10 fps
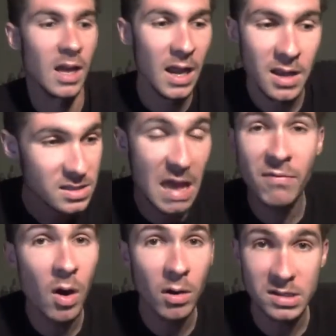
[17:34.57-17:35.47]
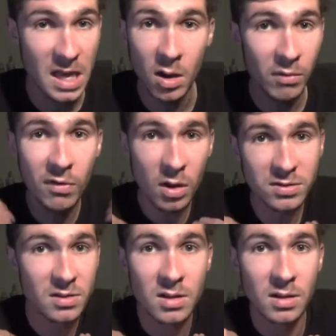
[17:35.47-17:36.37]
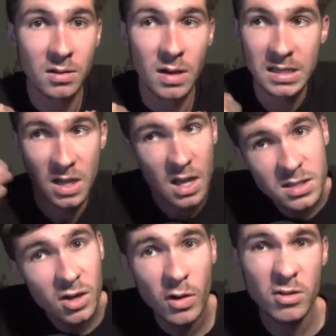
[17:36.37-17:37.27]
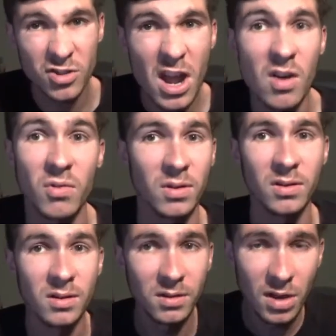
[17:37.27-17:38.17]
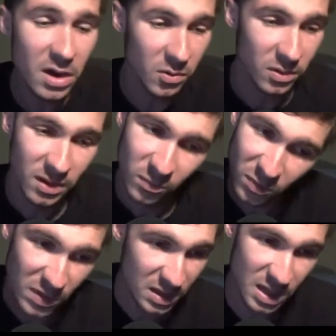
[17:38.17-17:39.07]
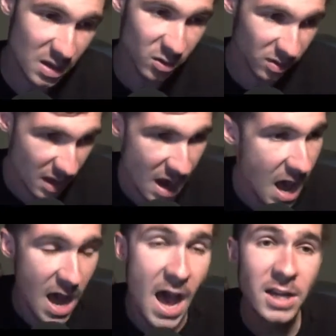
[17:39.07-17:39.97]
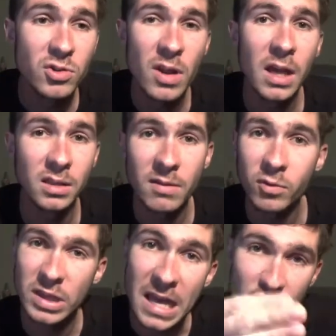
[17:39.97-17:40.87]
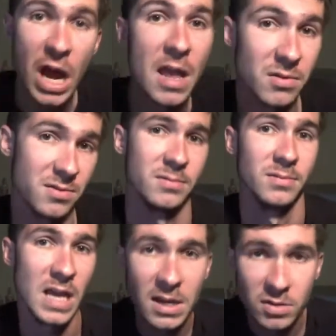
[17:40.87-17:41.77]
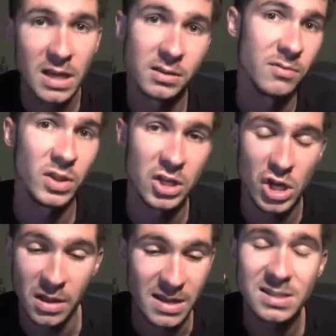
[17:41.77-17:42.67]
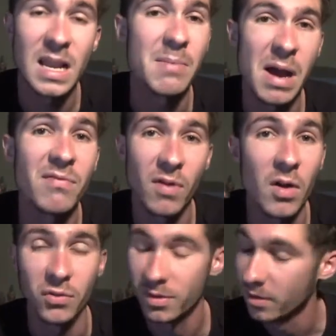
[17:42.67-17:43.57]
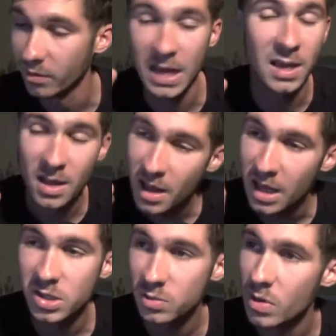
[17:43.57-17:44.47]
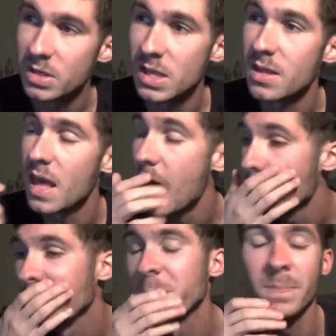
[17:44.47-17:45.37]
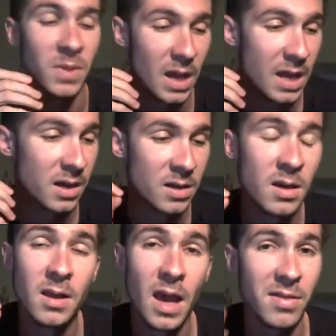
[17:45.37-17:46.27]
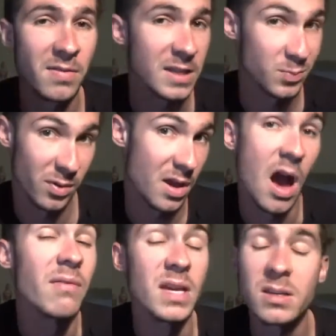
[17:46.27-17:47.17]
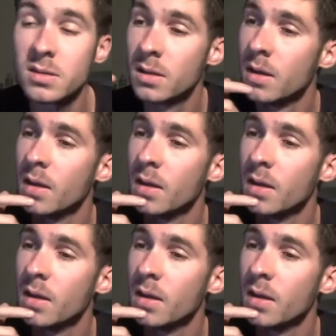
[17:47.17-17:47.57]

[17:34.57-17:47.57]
And is that our is that our fault as content creators? No, no. The, the, I, I do not live with that child. I do not live with that child. That's not my fault. Okay, I just want to say that, and I think that's pretty obvious.